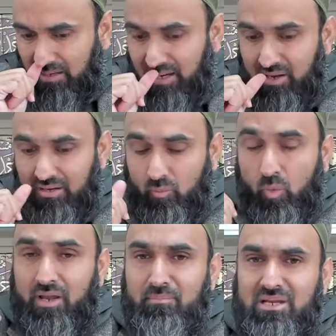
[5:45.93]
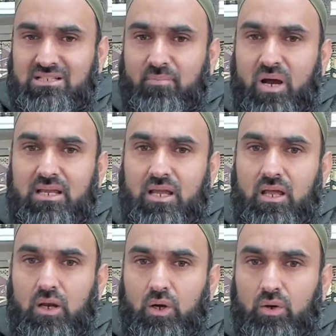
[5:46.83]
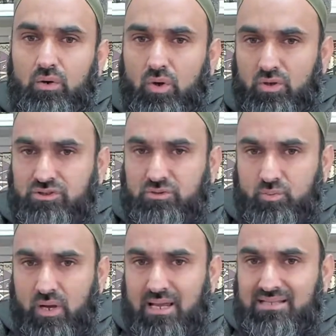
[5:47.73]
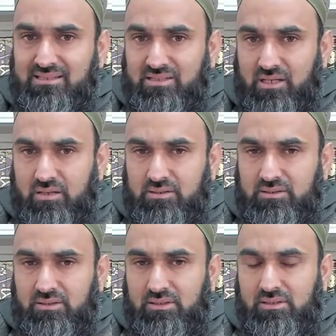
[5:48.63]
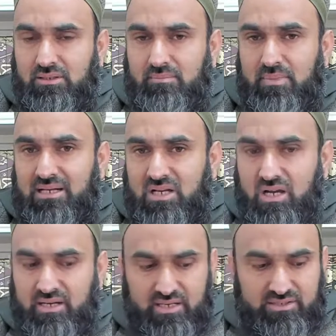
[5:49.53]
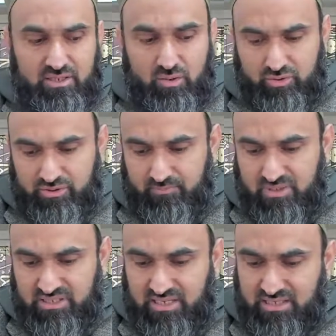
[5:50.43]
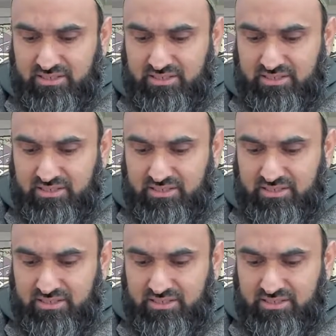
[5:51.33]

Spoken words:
what it means by loss, why mankind is in loss. He says,